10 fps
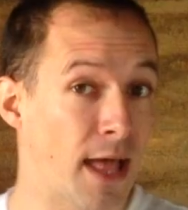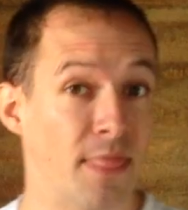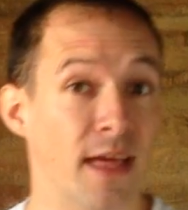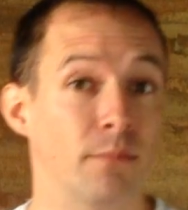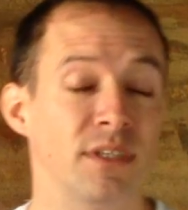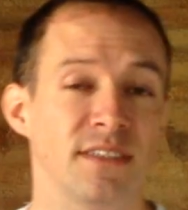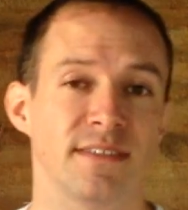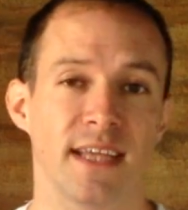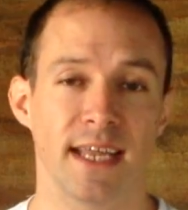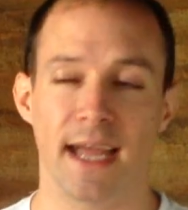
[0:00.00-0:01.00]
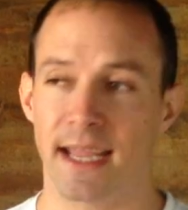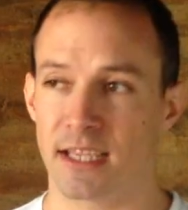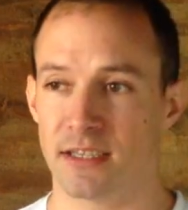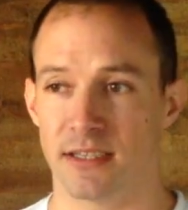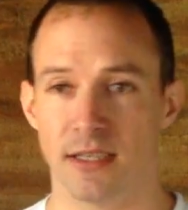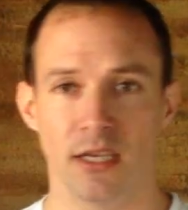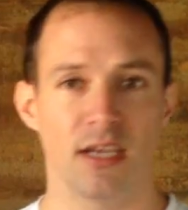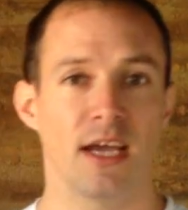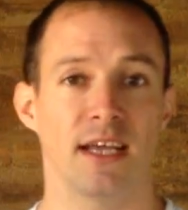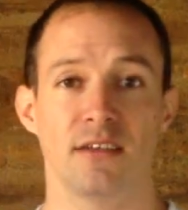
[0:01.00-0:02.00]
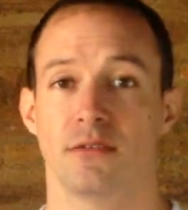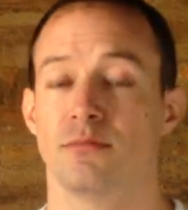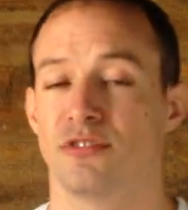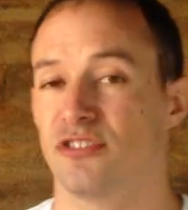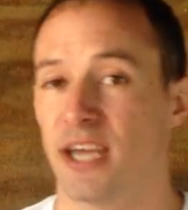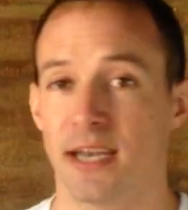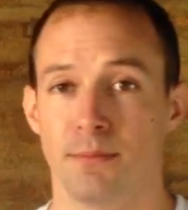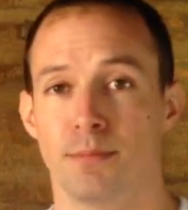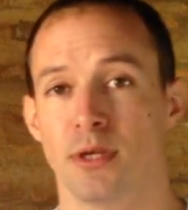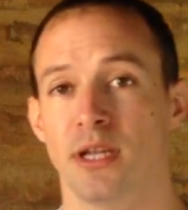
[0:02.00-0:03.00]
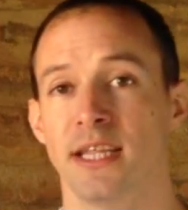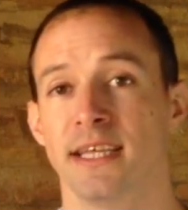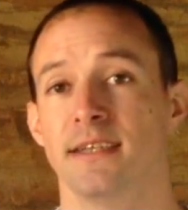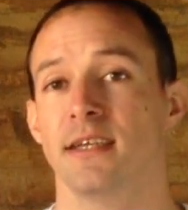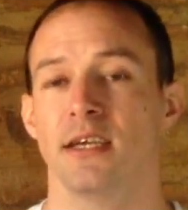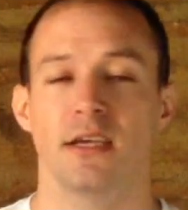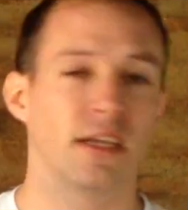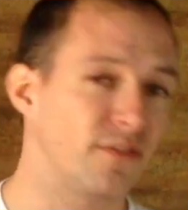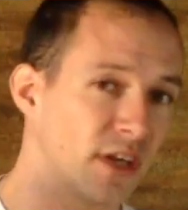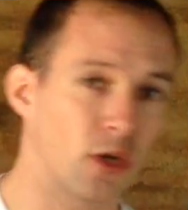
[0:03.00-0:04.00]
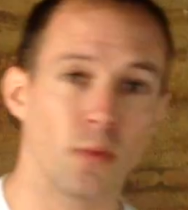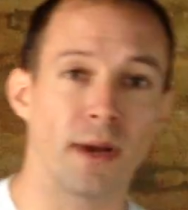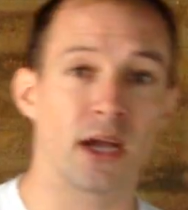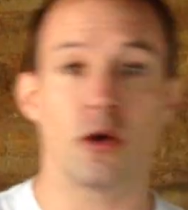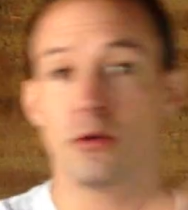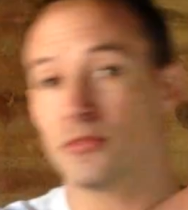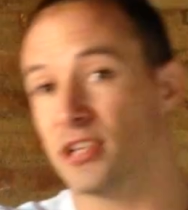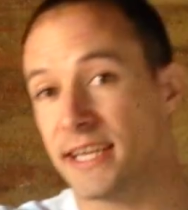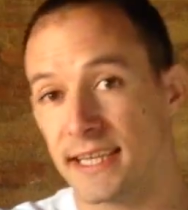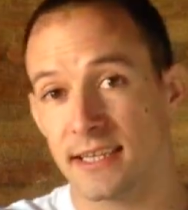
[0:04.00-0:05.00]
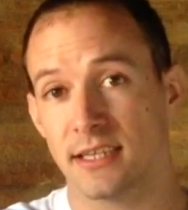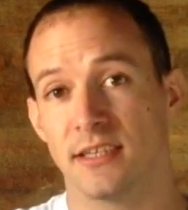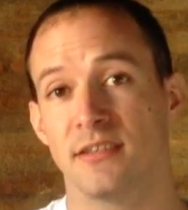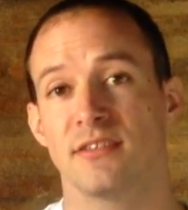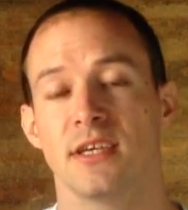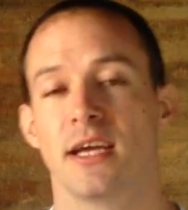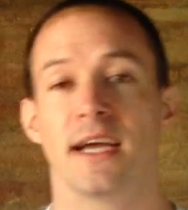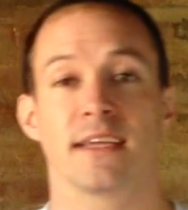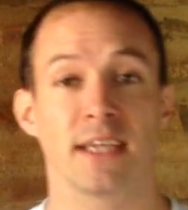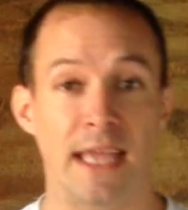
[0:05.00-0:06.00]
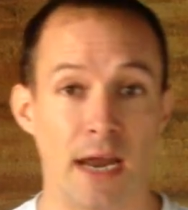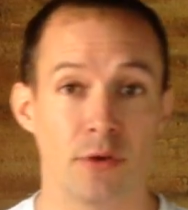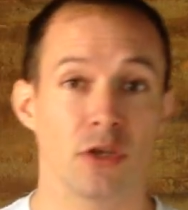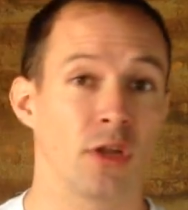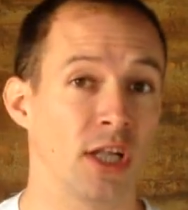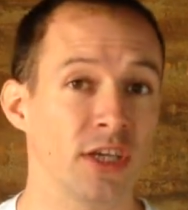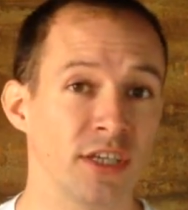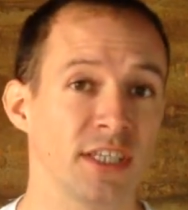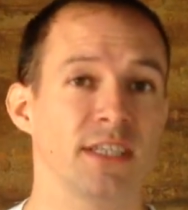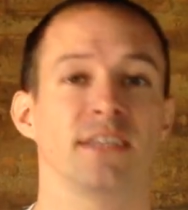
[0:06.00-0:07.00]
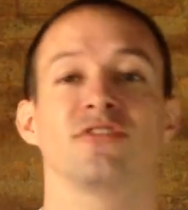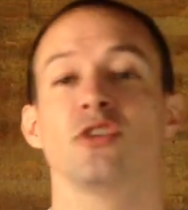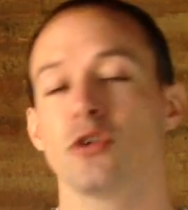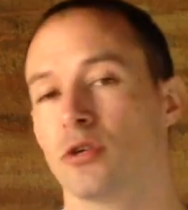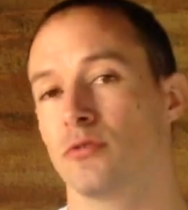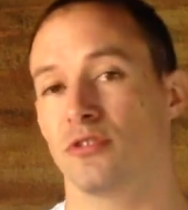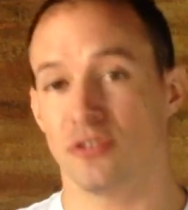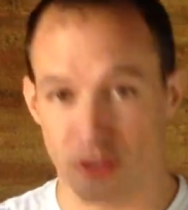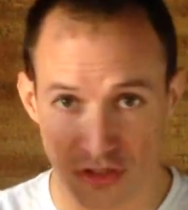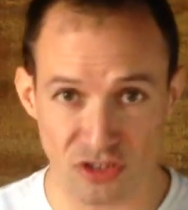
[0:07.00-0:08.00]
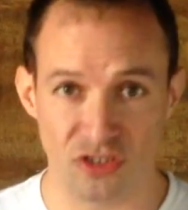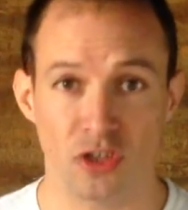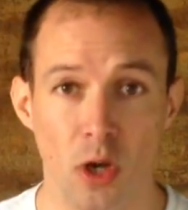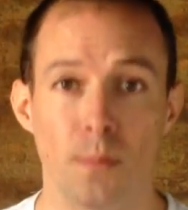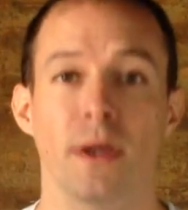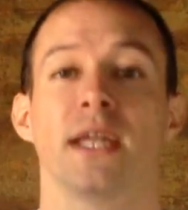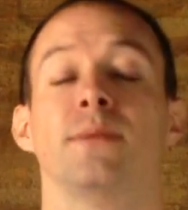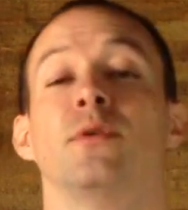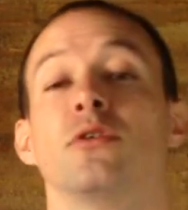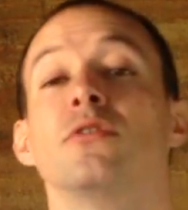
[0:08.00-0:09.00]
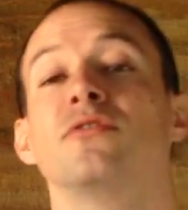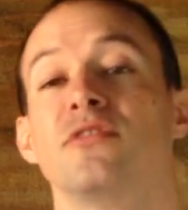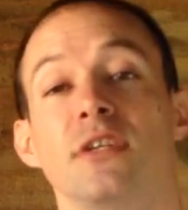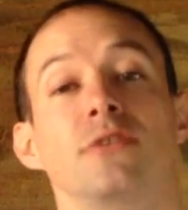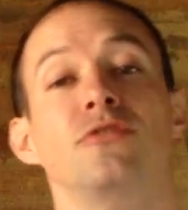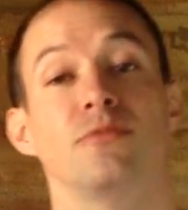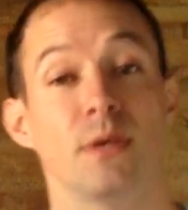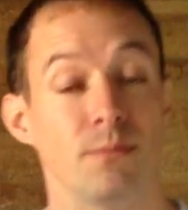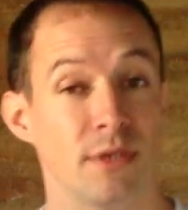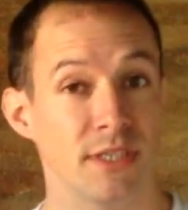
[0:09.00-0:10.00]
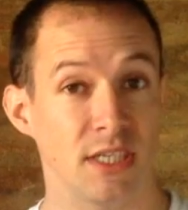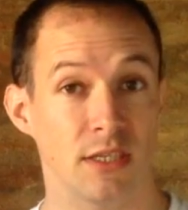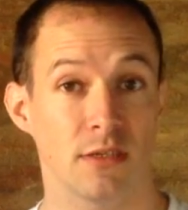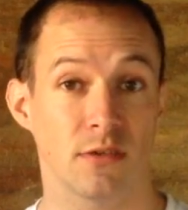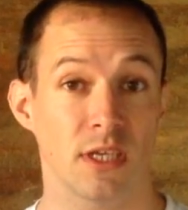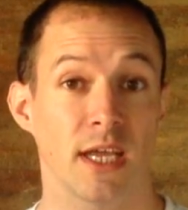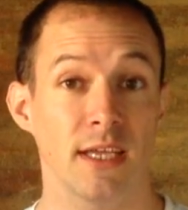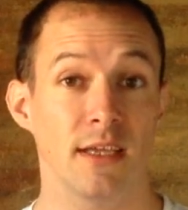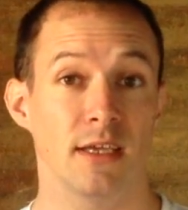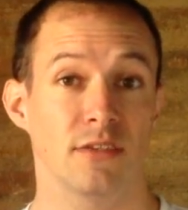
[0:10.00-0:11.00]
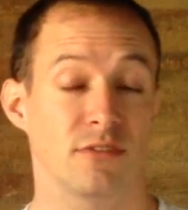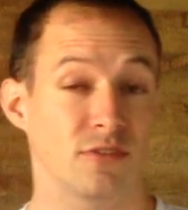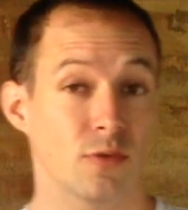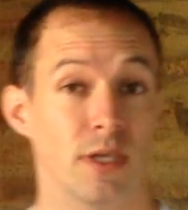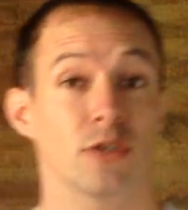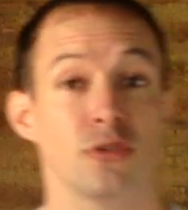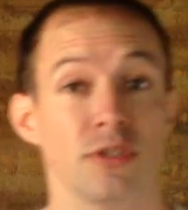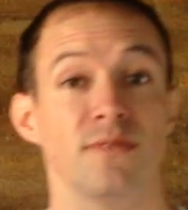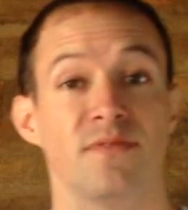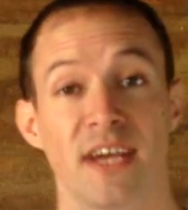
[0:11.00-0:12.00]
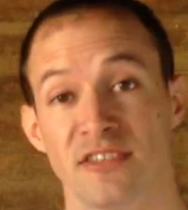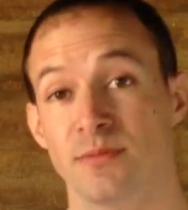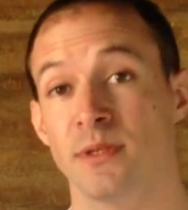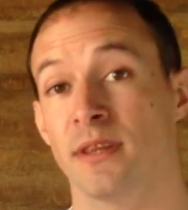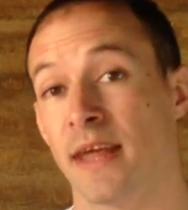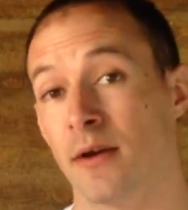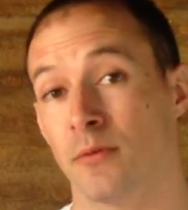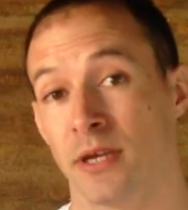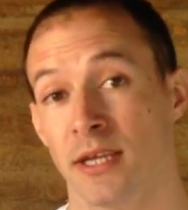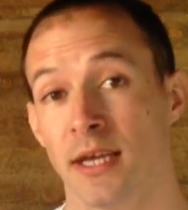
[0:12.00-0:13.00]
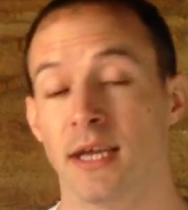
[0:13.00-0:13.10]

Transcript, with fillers: and that means that I could, I don't know, start in Berlin. If I go back home to England, I can carry on learning. It's not going to just stop, and I'm not going to lose my money, okay? So it's quite a good investment that way.